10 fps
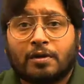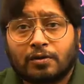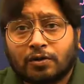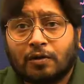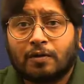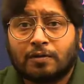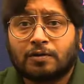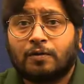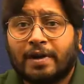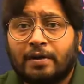So
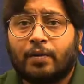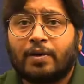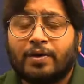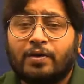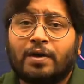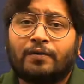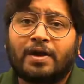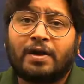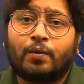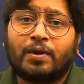when you are
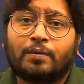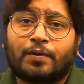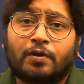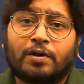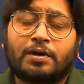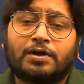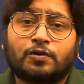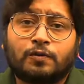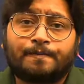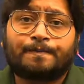dealing with a particular
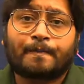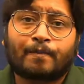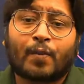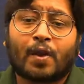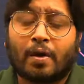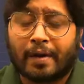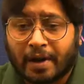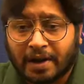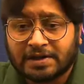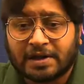issue or a
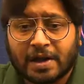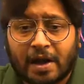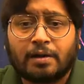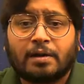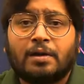case at hand,